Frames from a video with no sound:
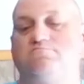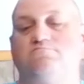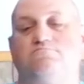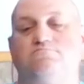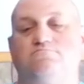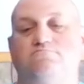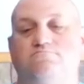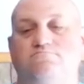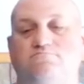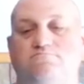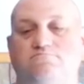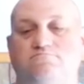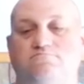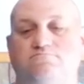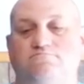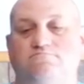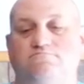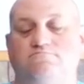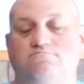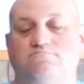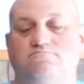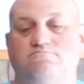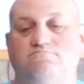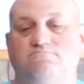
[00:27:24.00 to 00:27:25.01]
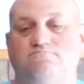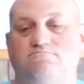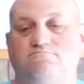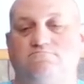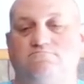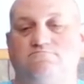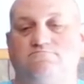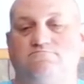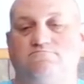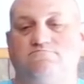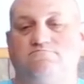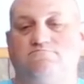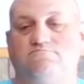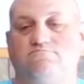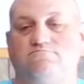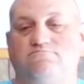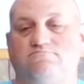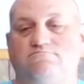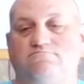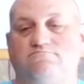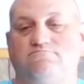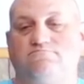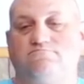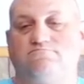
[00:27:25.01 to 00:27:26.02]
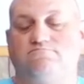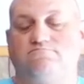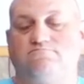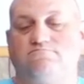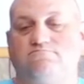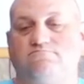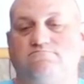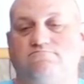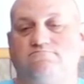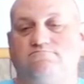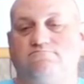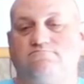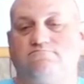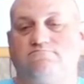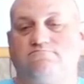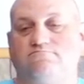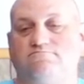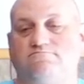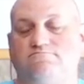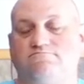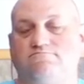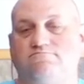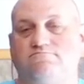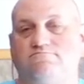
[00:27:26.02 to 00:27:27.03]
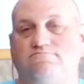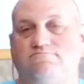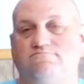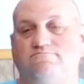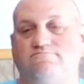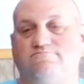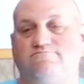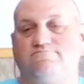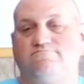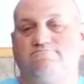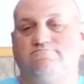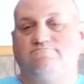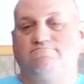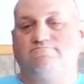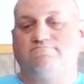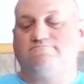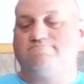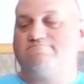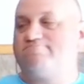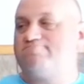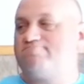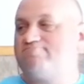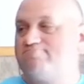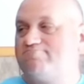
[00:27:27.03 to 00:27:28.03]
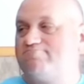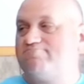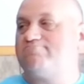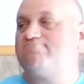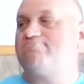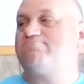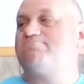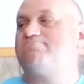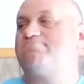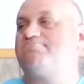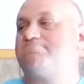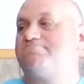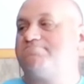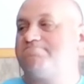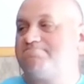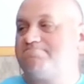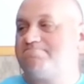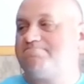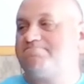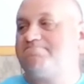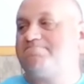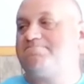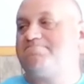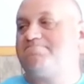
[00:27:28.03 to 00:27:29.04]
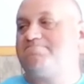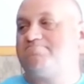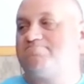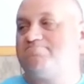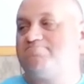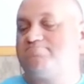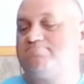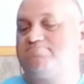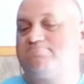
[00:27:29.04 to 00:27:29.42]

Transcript: The person shown says nothing.